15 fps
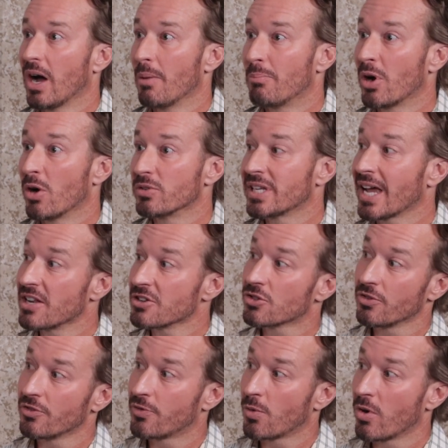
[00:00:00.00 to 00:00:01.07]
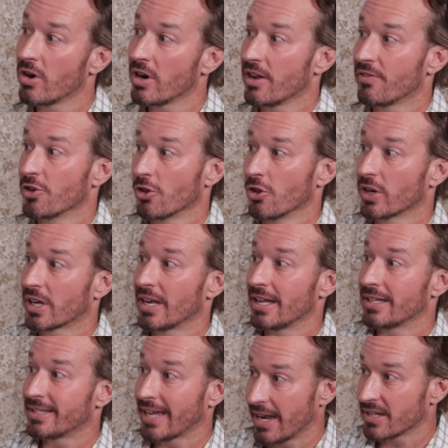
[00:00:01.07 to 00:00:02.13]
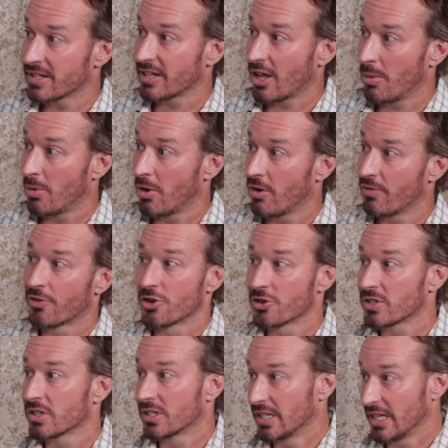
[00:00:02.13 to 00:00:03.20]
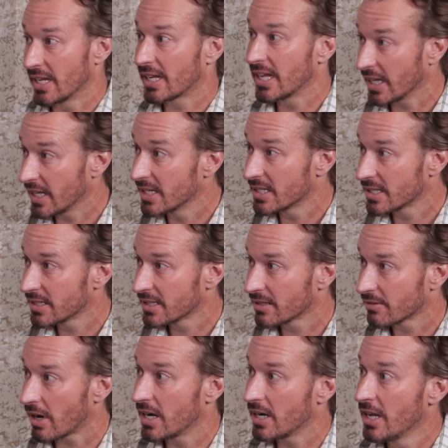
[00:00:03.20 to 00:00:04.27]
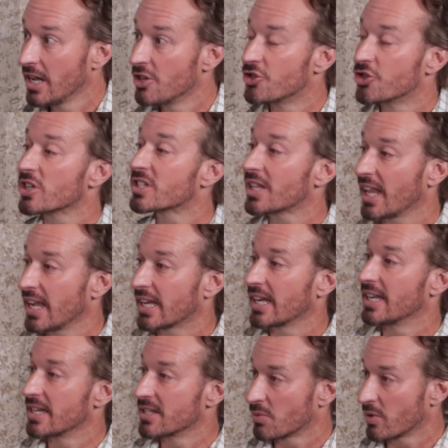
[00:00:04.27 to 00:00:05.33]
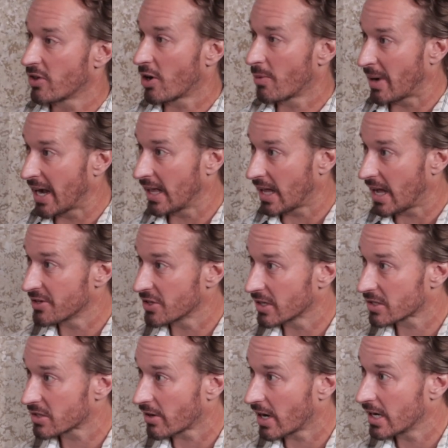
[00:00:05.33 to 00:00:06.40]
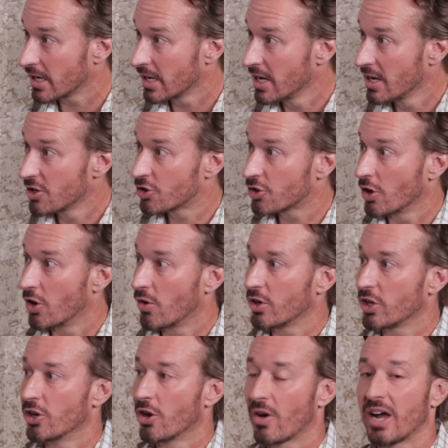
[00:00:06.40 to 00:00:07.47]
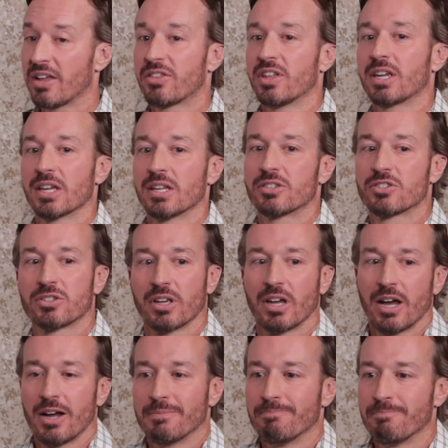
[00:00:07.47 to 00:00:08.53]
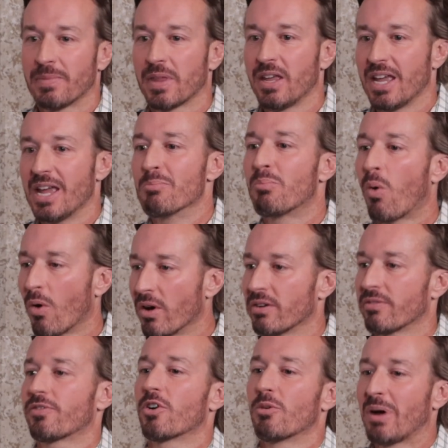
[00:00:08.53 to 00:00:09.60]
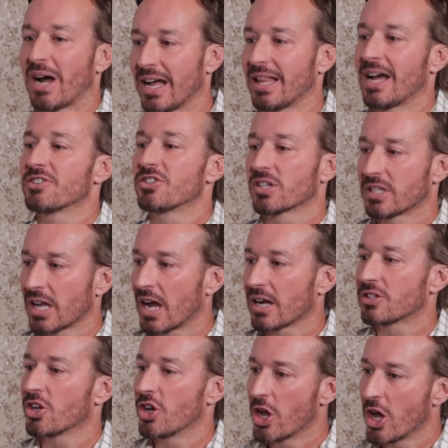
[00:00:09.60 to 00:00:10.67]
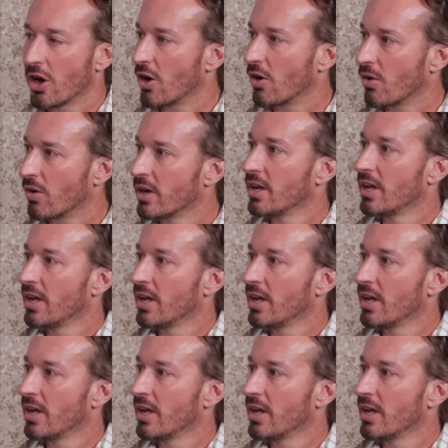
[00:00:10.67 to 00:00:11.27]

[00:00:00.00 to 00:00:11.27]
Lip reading: potential for it if you're looking at tennis elbow versus the Achilles, right? Just like it is with our biologics, right? So, I think it's important for a biologic doc to know